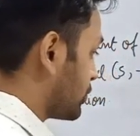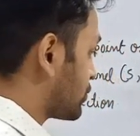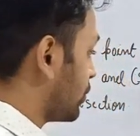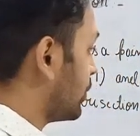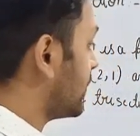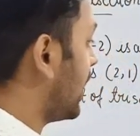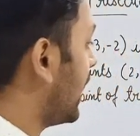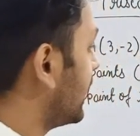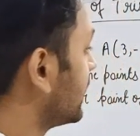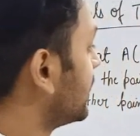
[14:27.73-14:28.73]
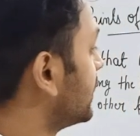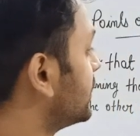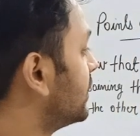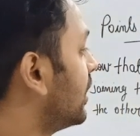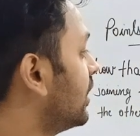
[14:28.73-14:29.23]
to show that
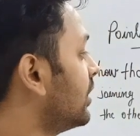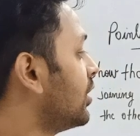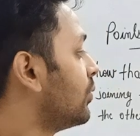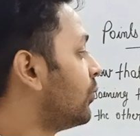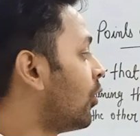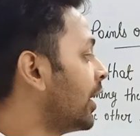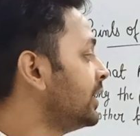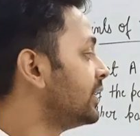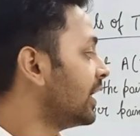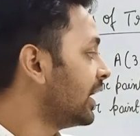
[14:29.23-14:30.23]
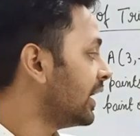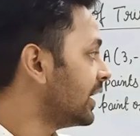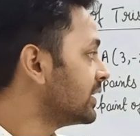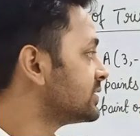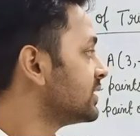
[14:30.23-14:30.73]
the point A
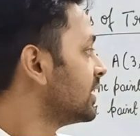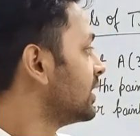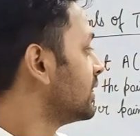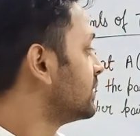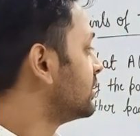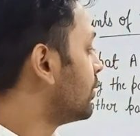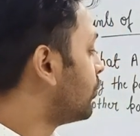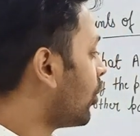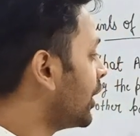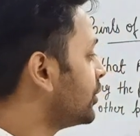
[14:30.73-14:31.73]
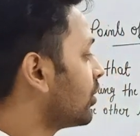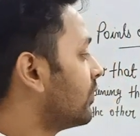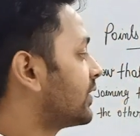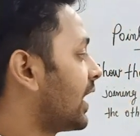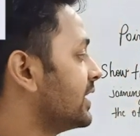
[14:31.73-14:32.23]
is the point
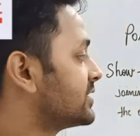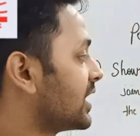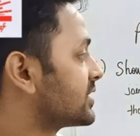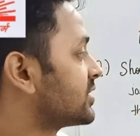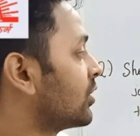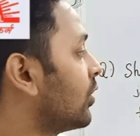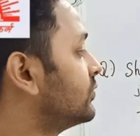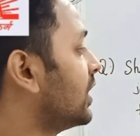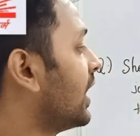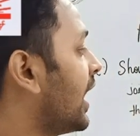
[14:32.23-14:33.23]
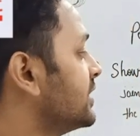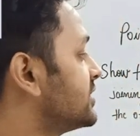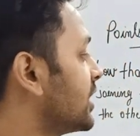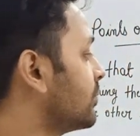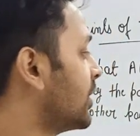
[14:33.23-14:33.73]
of trisection of the line
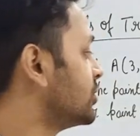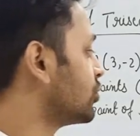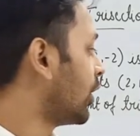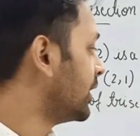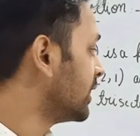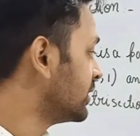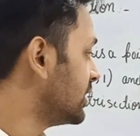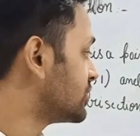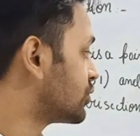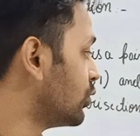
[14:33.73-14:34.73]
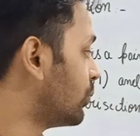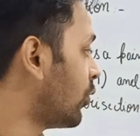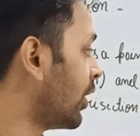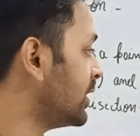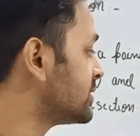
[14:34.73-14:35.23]
segment joining these 2
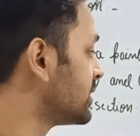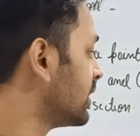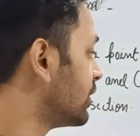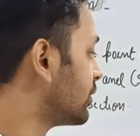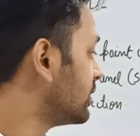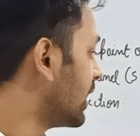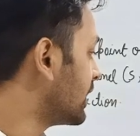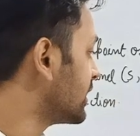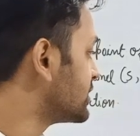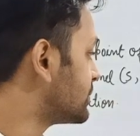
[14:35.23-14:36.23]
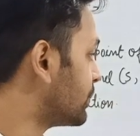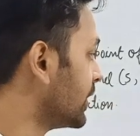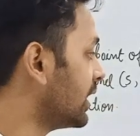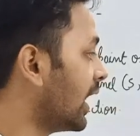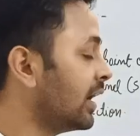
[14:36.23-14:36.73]
points, that is
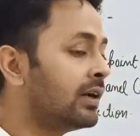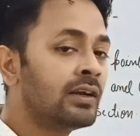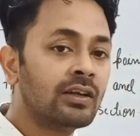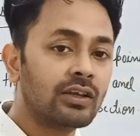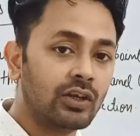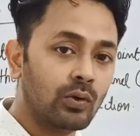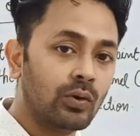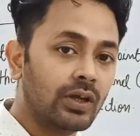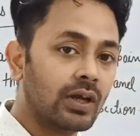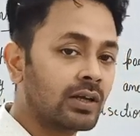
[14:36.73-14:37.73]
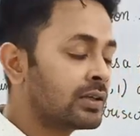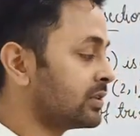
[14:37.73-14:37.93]
P and Q here.